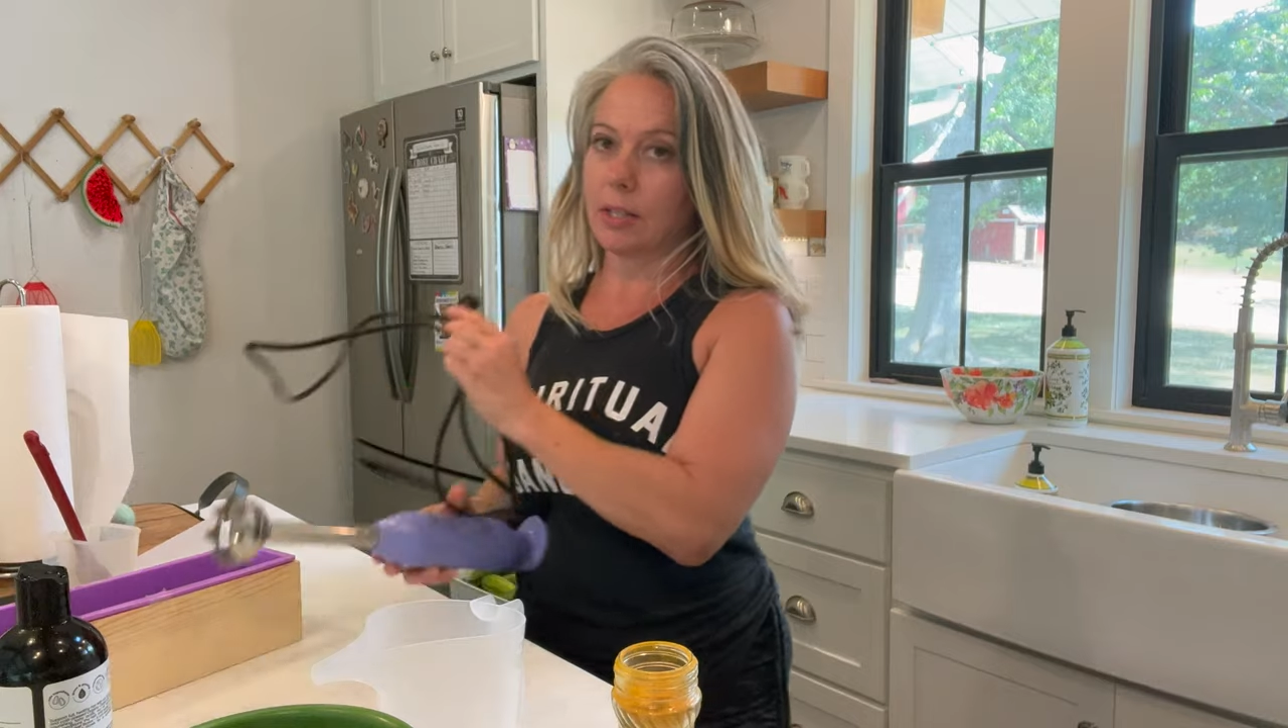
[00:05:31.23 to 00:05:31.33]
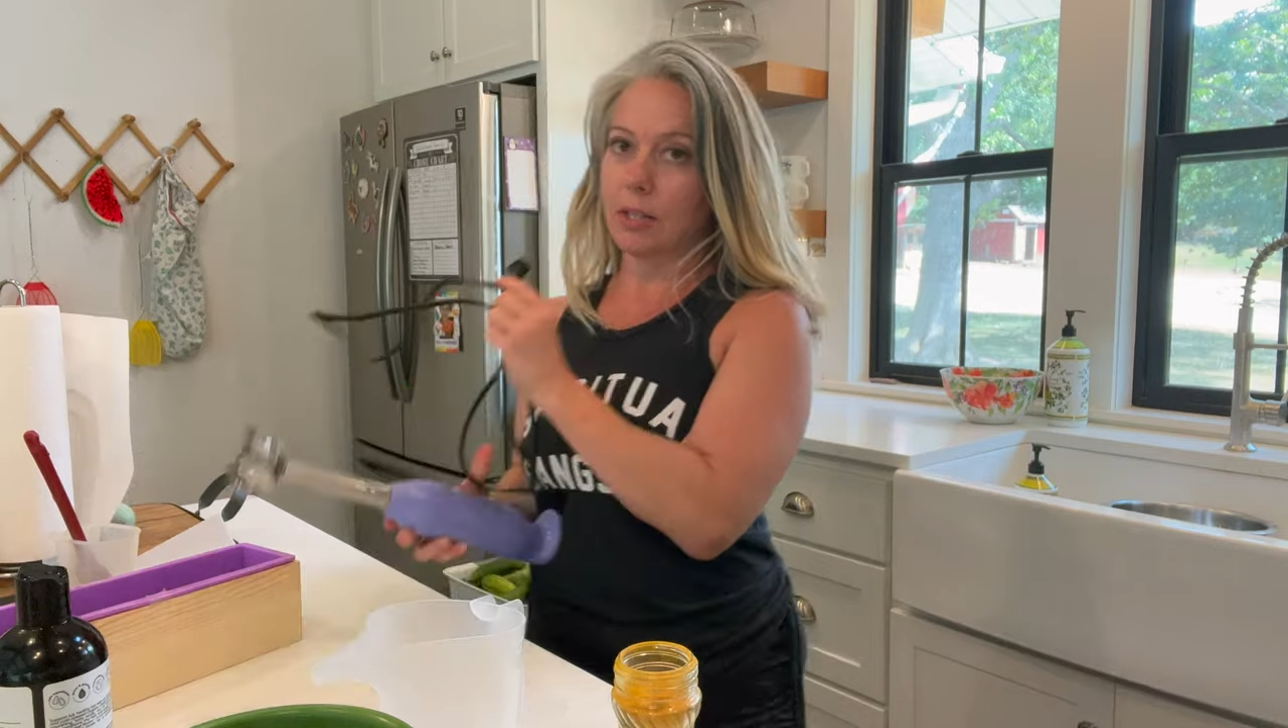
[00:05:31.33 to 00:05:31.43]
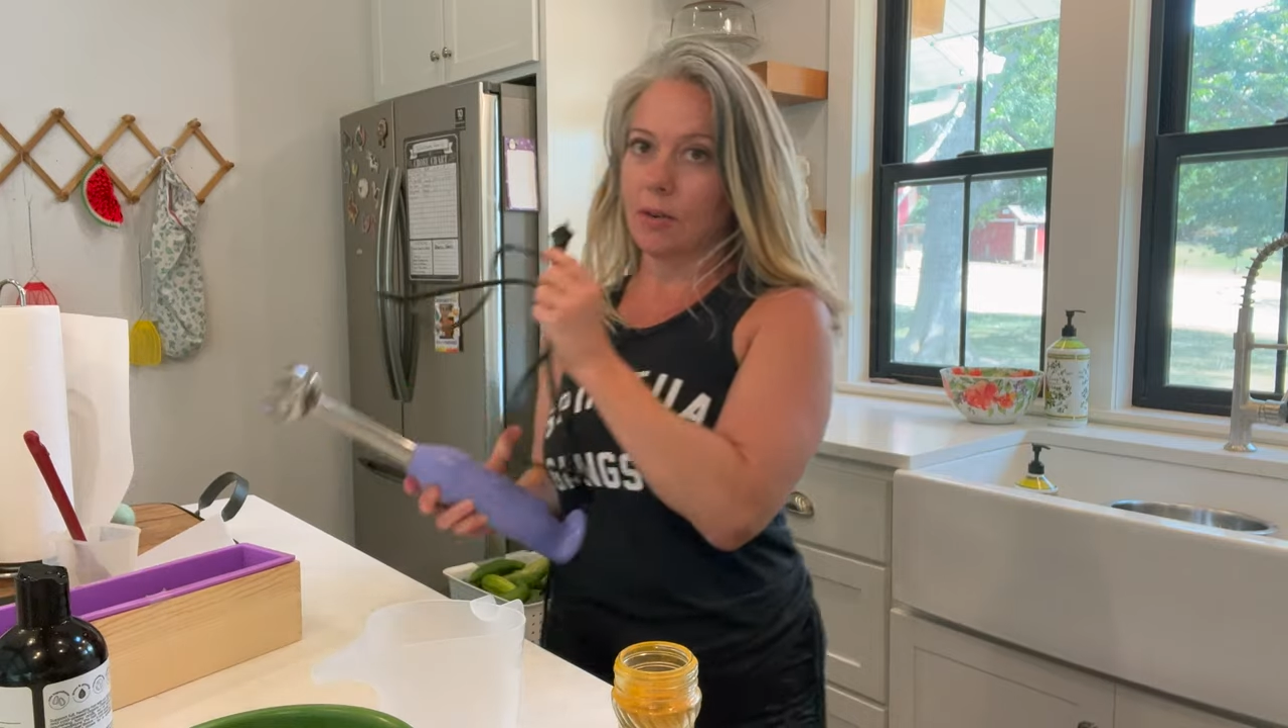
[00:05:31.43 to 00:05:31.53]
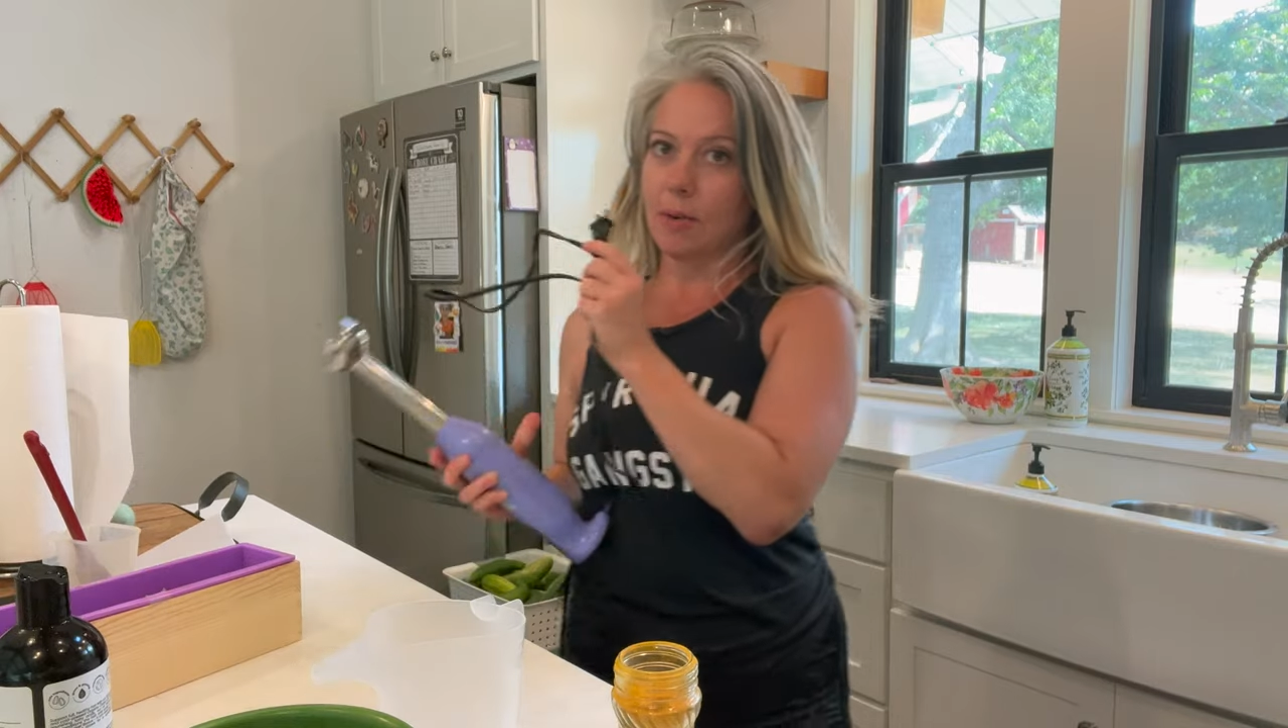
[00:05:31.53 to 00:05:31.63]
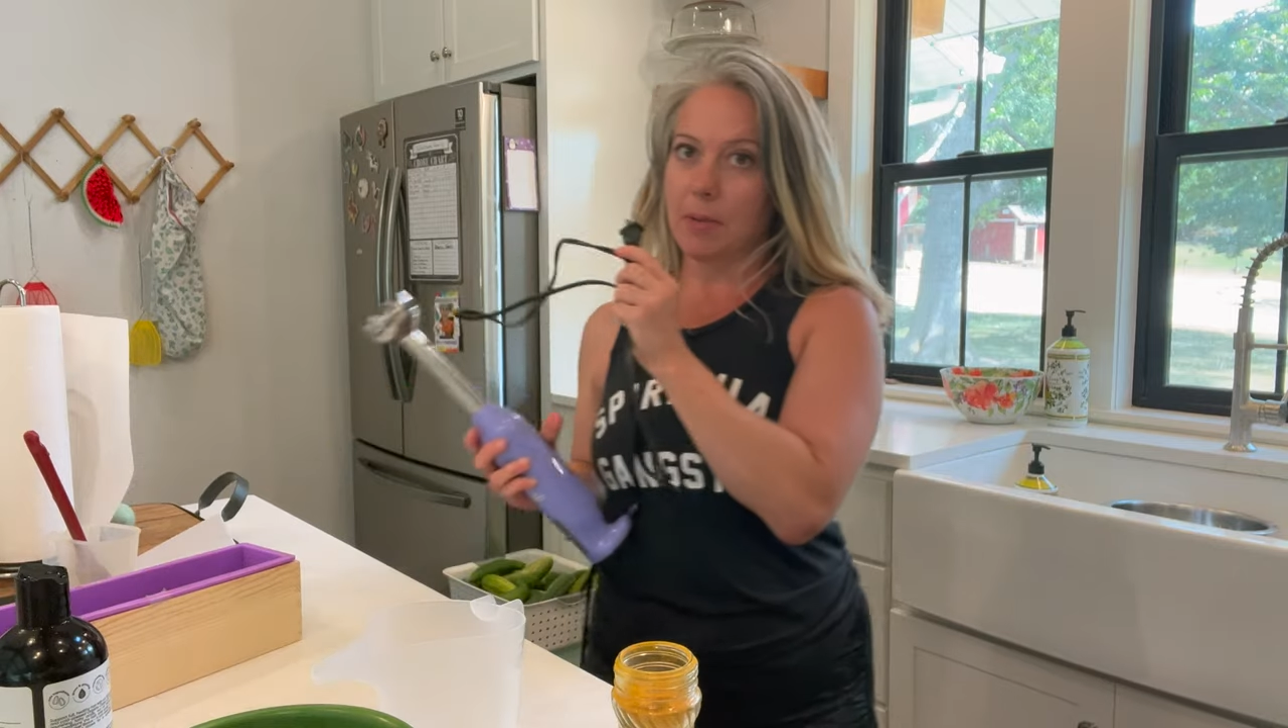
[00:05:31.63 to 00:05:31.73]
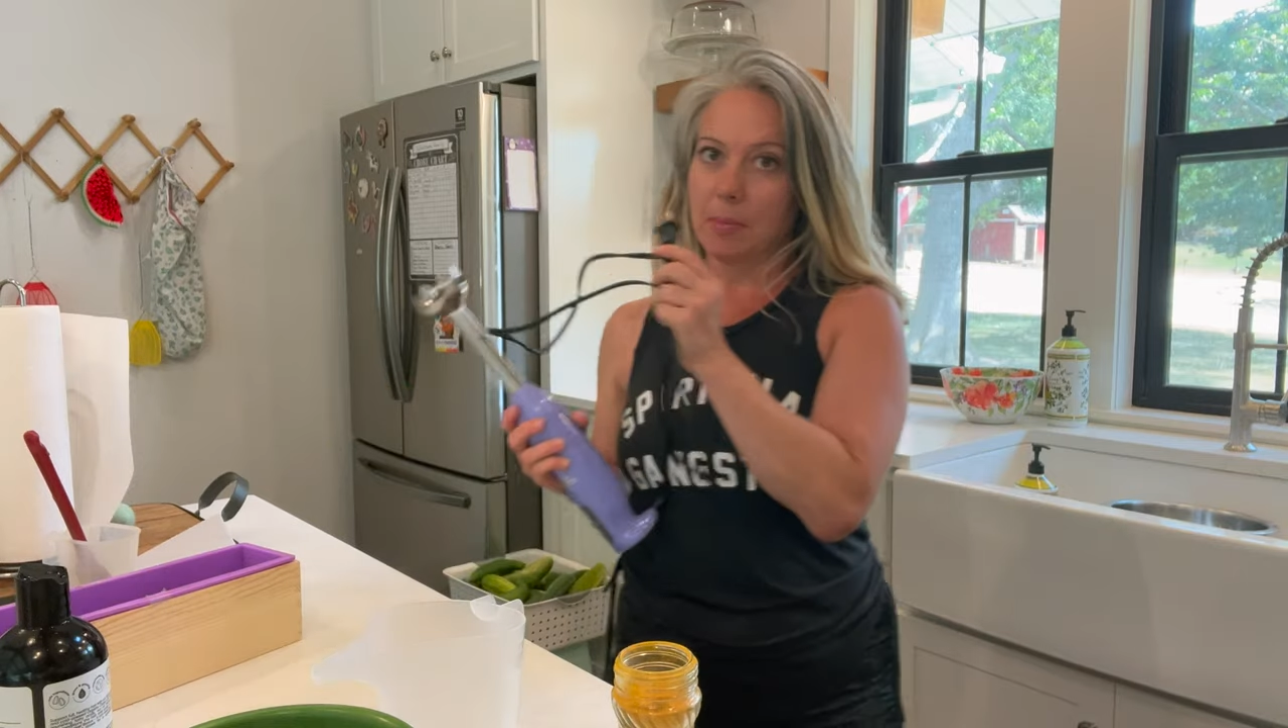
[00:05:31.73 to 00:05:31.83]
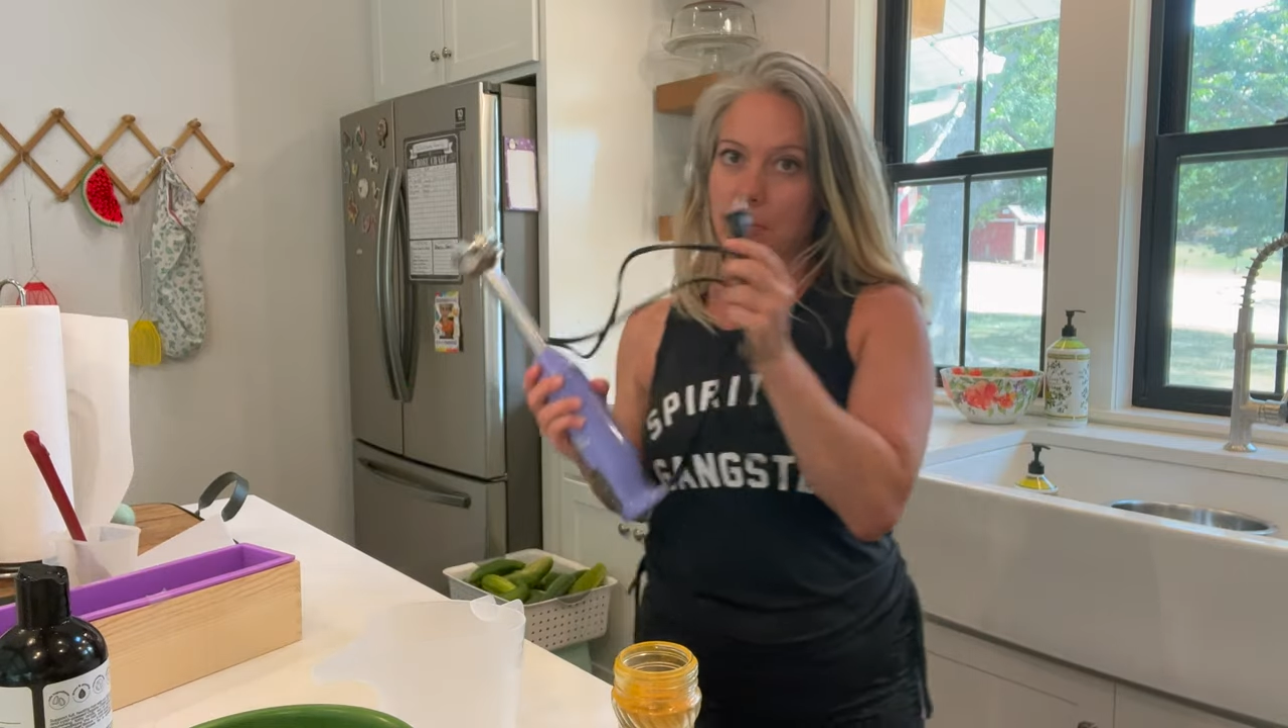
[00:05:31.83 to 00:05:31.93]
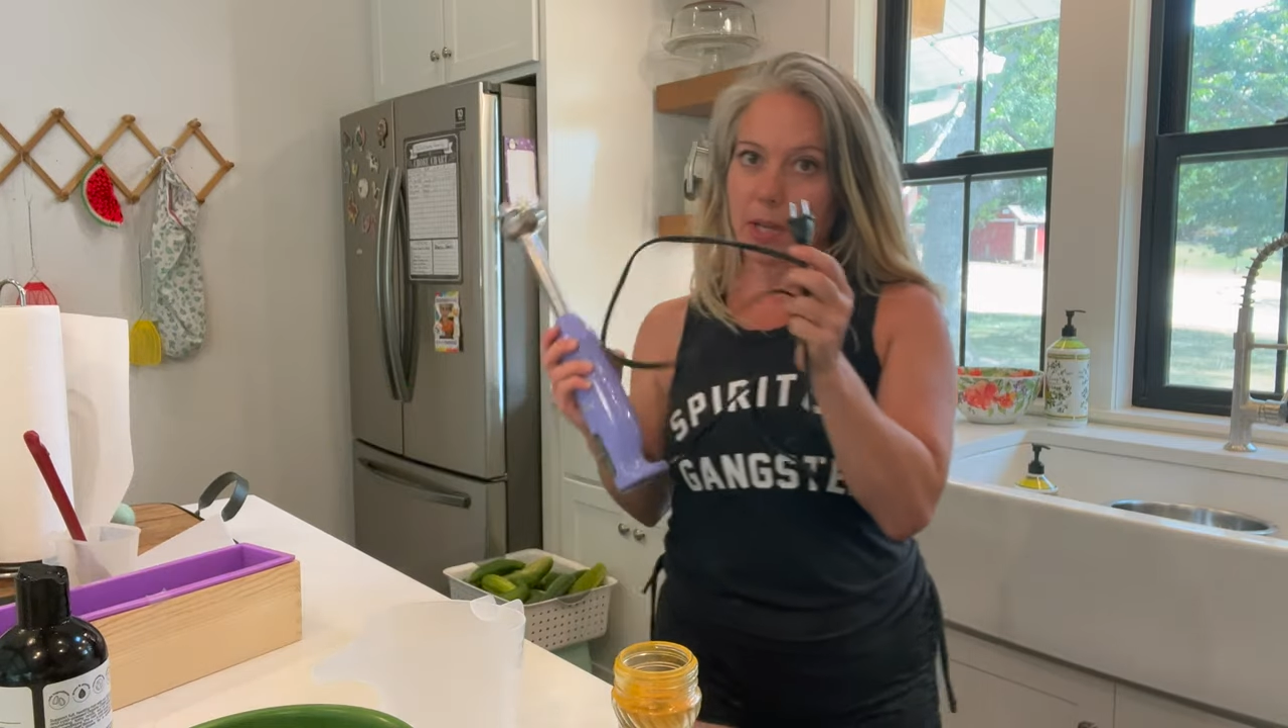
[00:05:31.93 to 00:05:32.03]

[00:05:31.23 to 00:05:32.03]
So I'm gonna